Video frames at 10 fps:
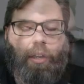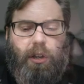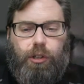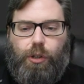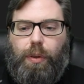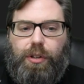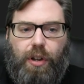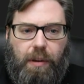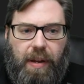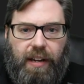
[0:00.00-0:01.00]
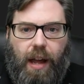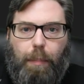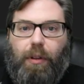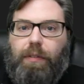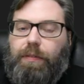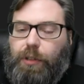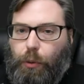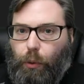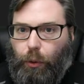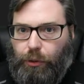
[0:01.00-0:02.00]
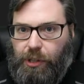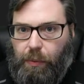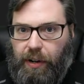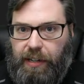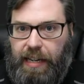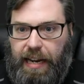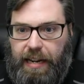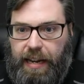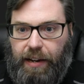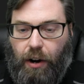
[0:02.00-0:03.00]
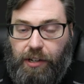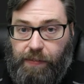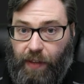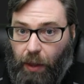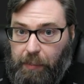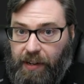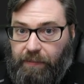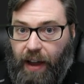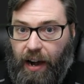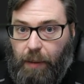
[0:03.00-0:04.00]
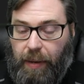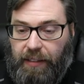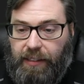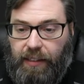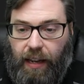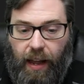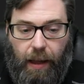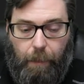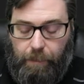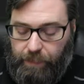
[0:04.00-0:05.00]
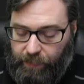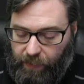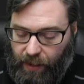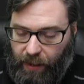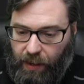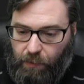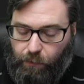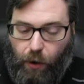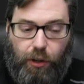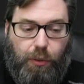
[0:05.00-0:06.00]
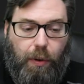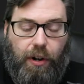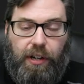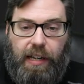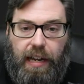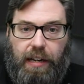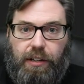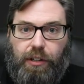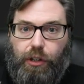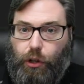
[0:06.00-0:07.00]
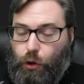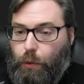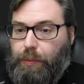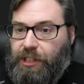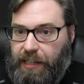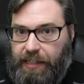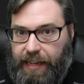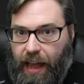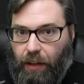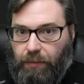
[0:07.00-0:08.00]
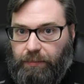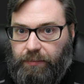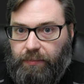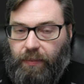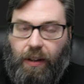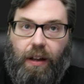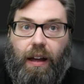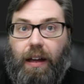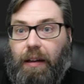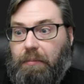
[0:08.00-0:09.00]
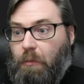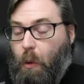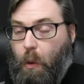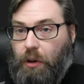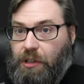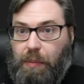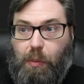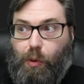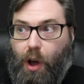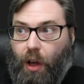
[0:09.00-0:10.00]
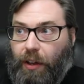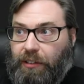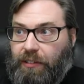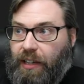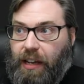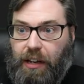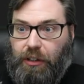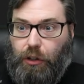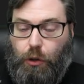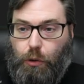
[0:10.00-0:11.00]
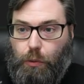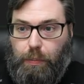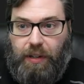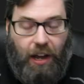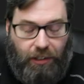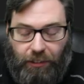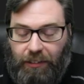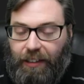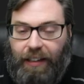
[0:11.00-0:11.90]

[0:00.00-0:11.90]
So there's going to be a couple of tools that we're going to need in our development environment. First, we're going to need Kubectl, or some people call it Kubectl.